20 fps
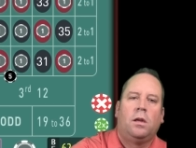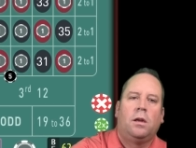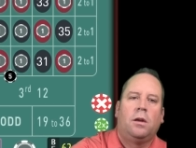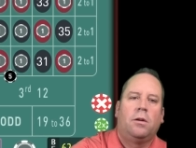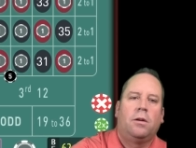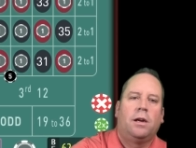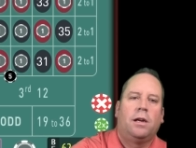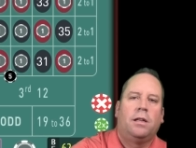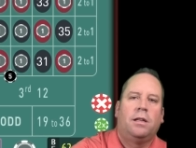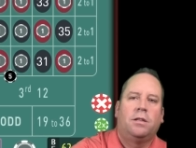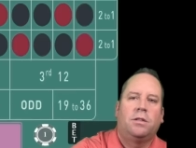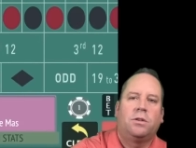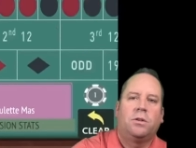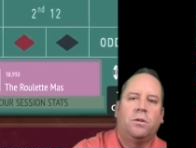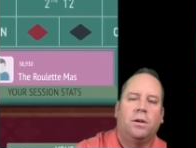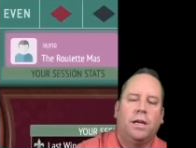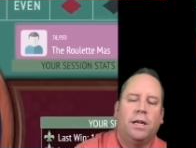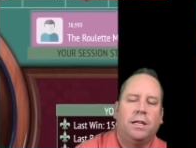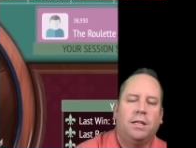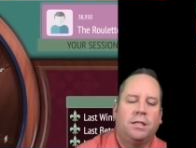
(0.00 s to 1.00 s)
All right, let's go
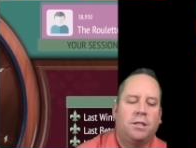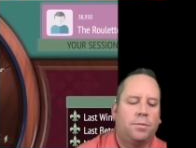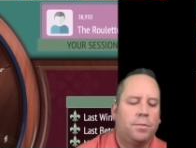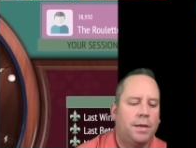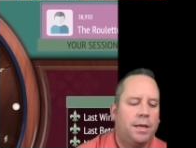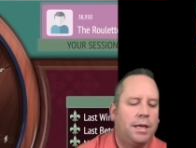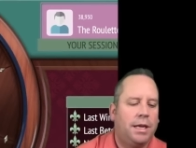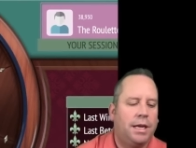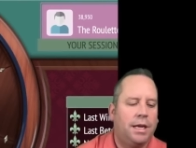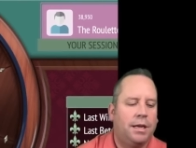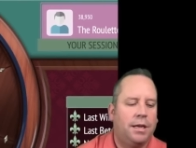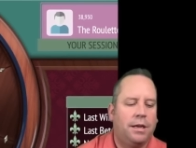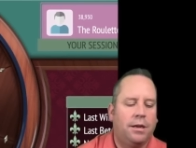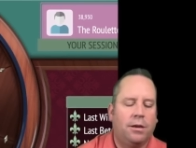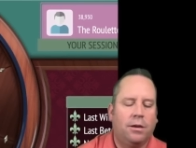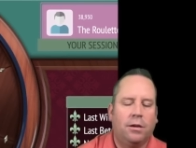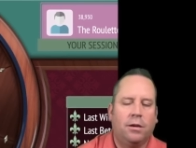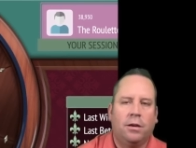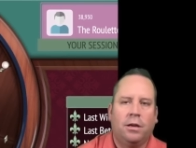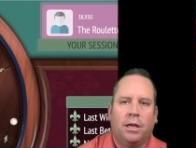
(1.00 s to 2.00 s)
ahead and spin again
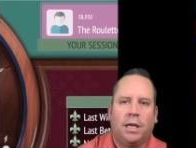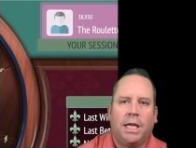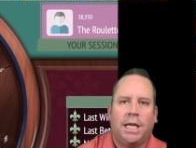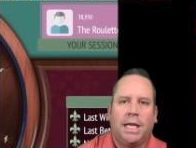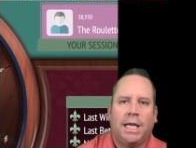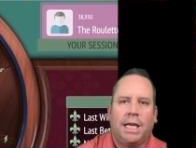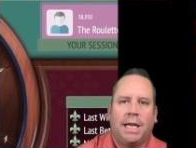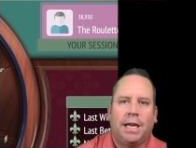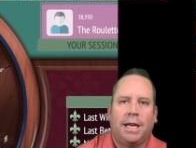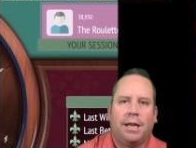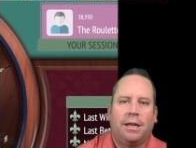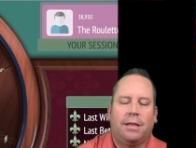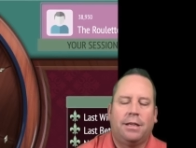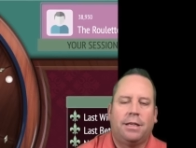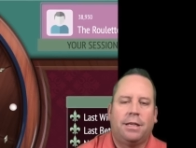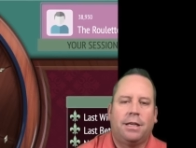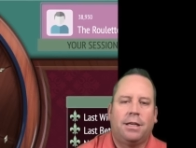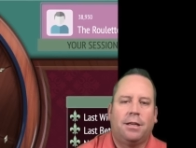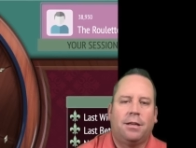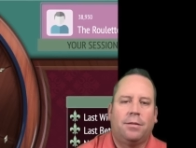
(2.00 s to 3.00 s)
here. And
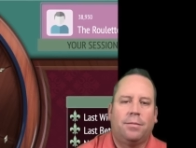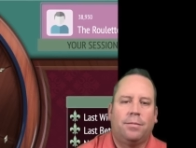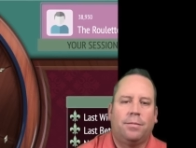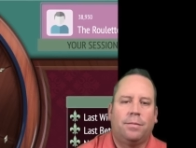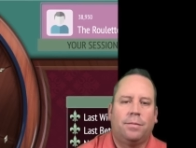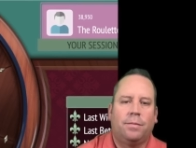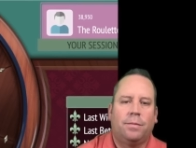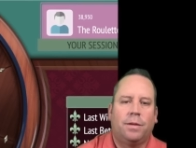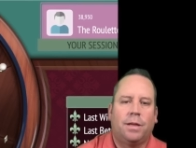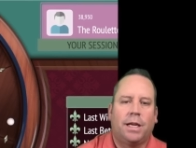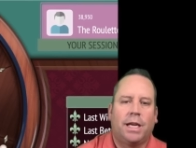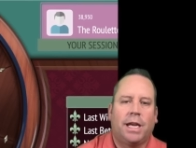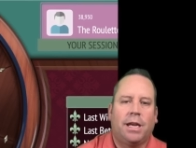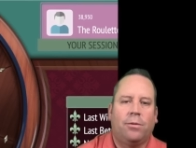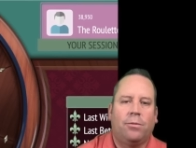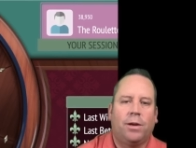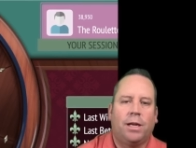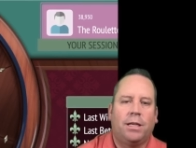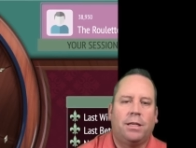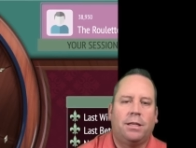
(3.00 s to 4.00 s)
um, I
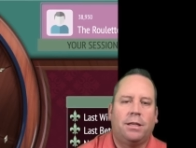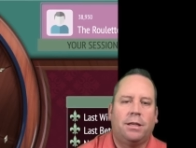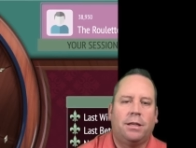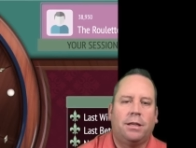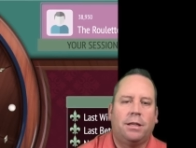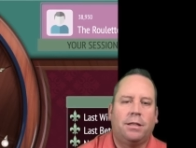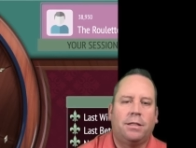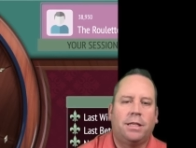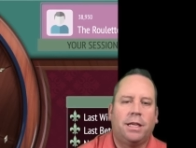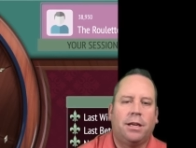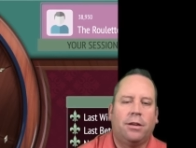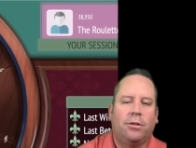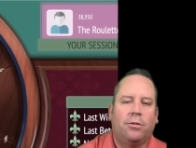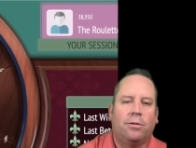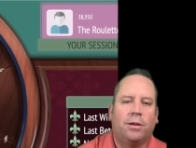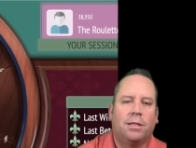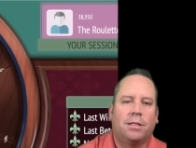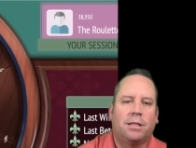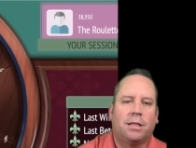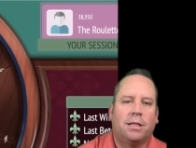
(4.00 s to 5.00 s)
can't wait to see how the
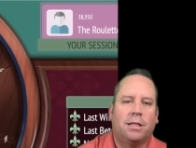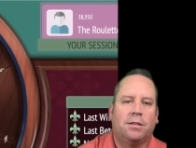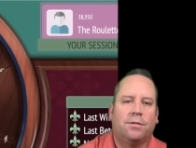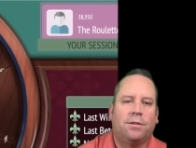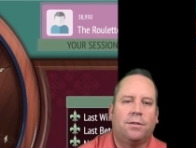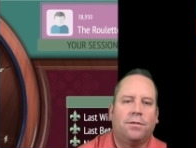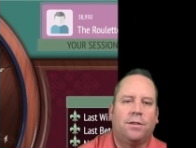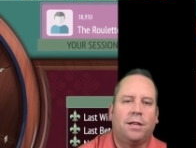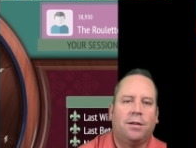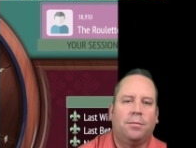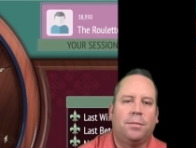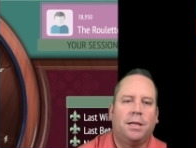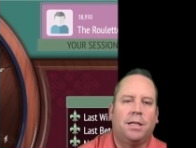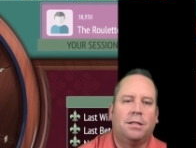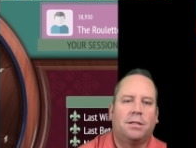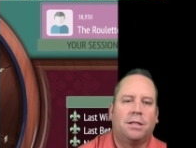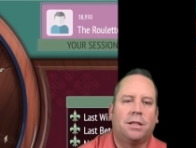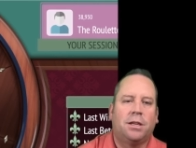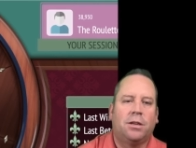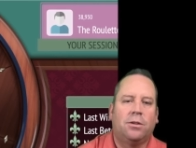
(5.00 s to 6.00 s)
rest of this 15
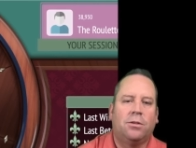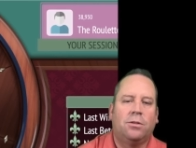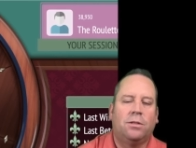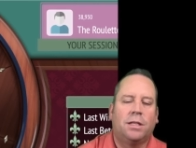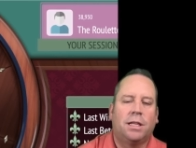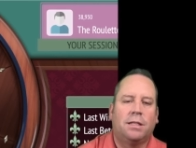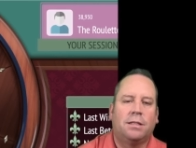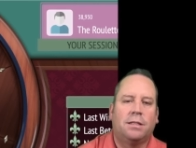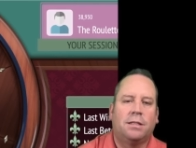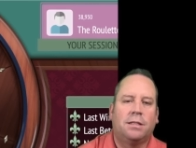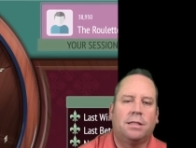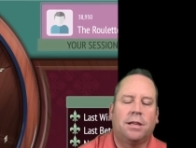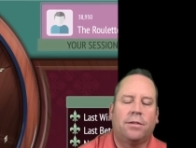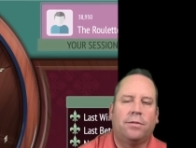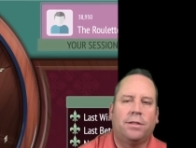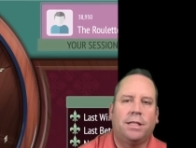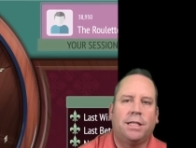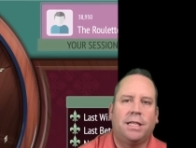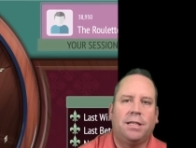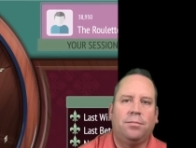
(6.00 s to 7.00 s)
minutes goes. That's a
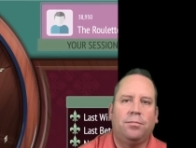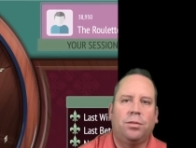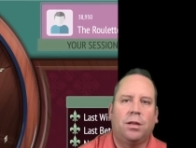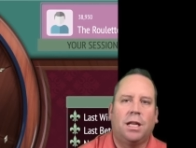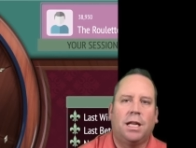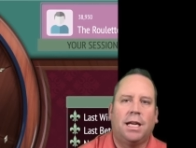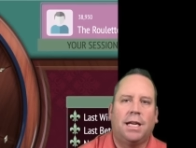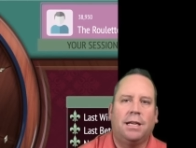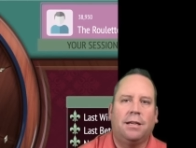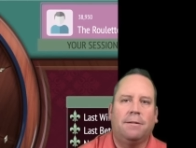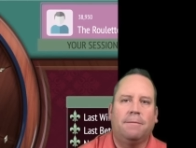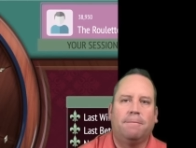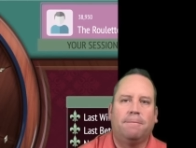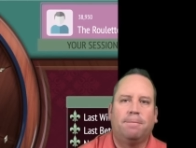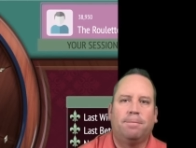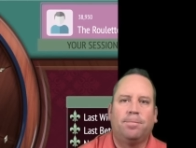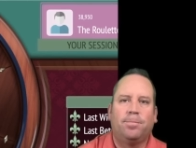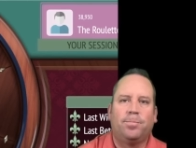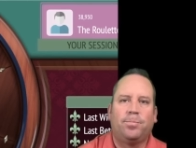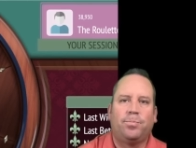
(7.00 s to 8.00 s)
17 black.
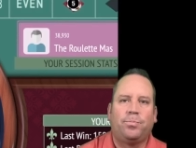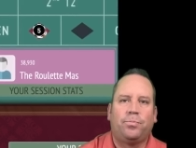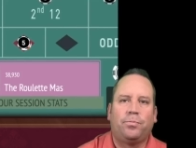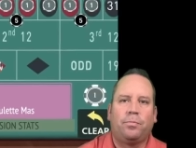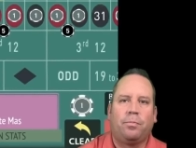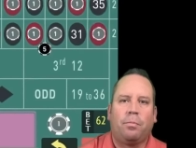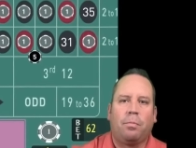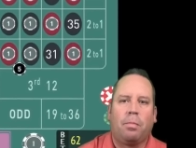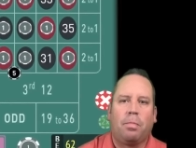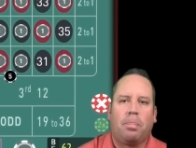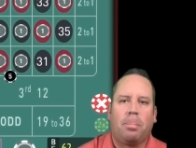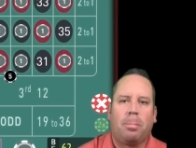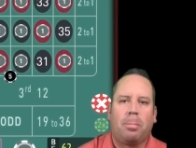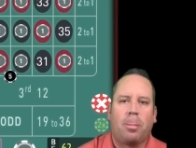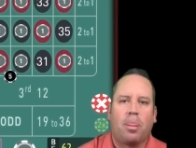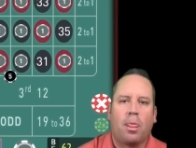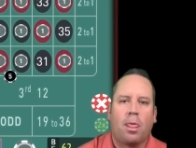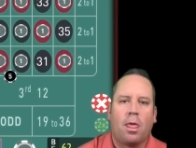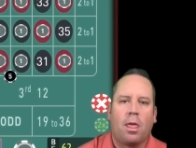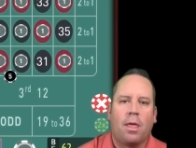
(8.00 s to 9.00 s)

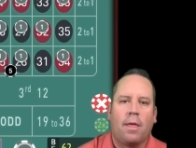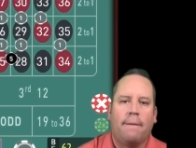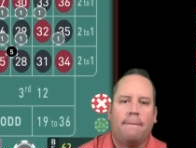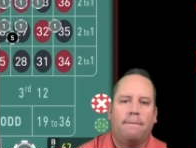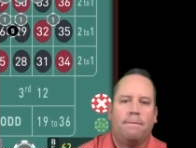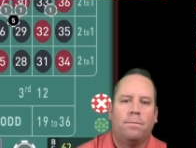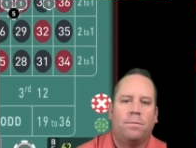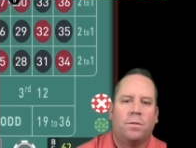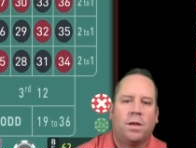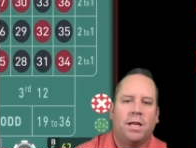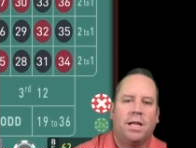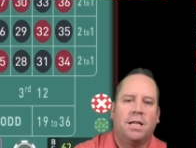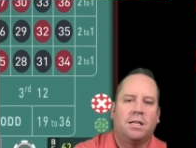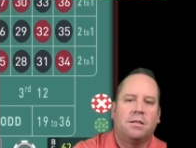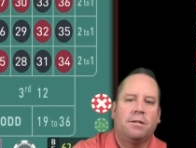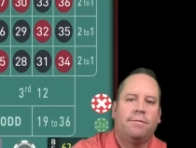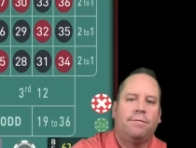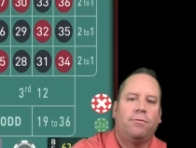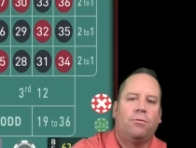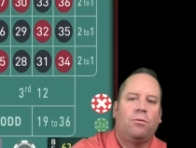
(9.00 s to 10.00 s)
Okay, that's
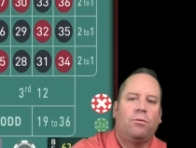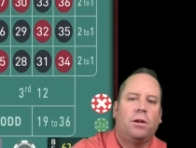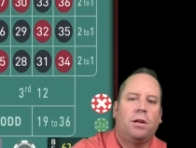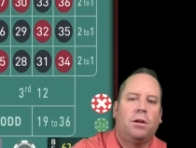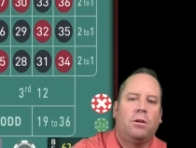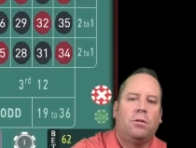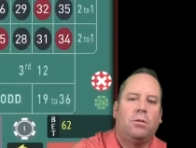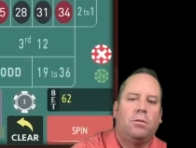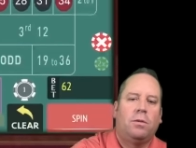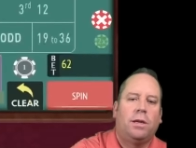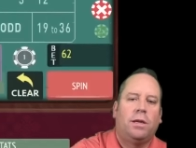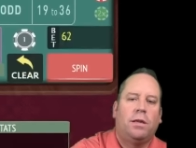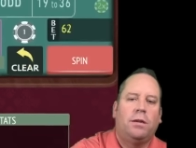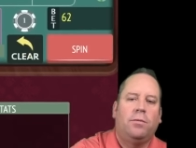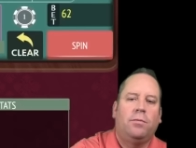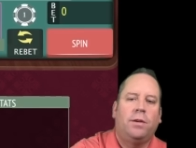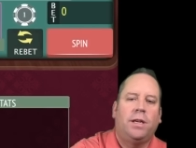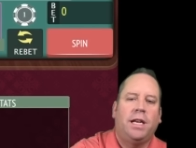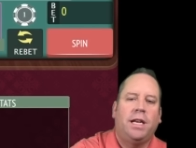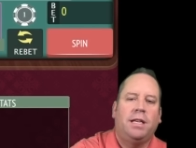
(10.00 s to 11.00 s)
a $4
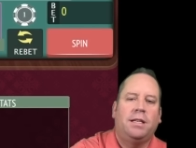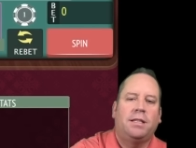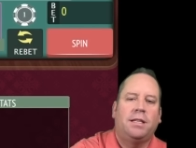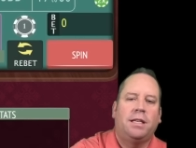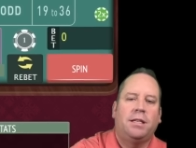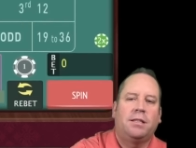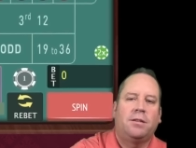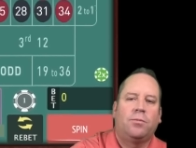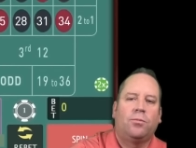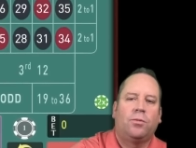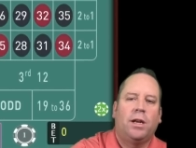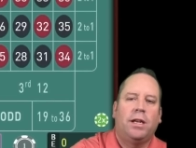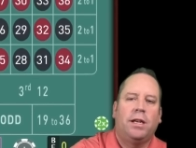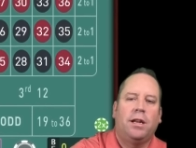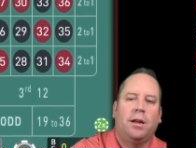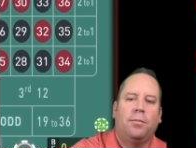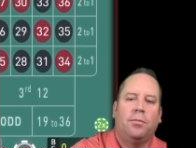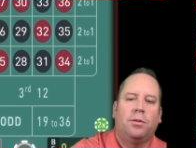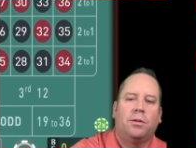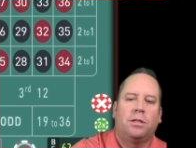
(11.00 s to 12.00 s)
win. We need to see some red
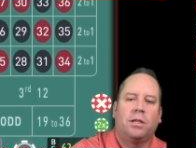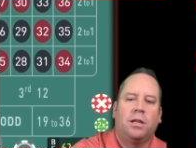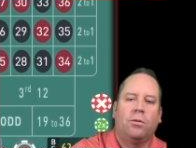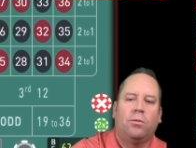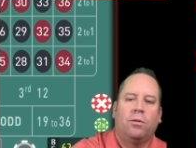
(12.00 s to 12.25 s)
numbers, though.